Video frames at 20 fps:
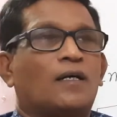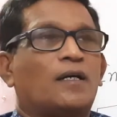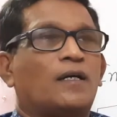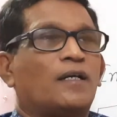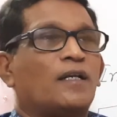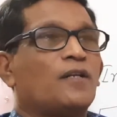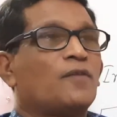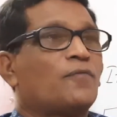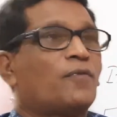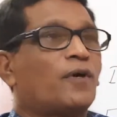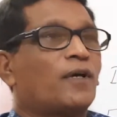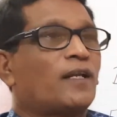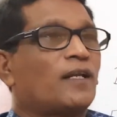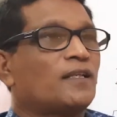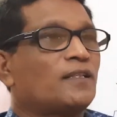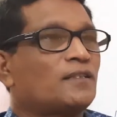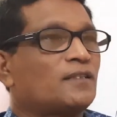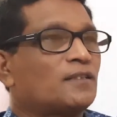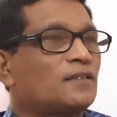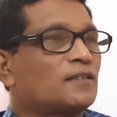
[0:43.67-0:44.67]

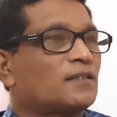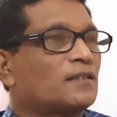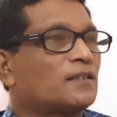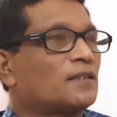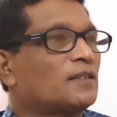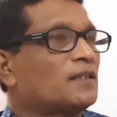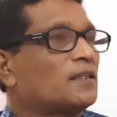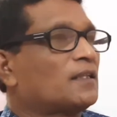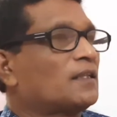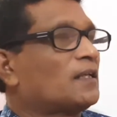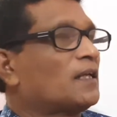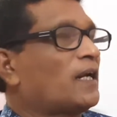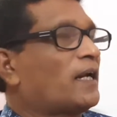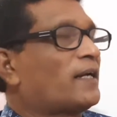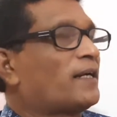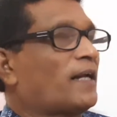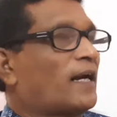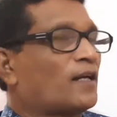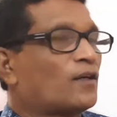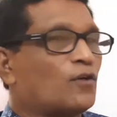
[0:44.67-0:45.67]
Inference
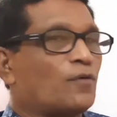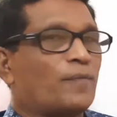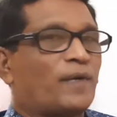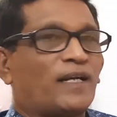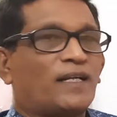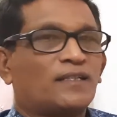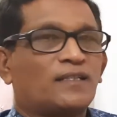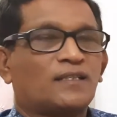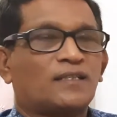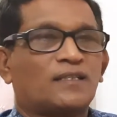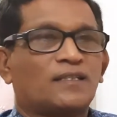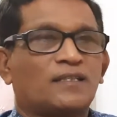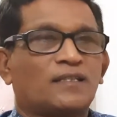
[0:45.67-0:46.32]
and argument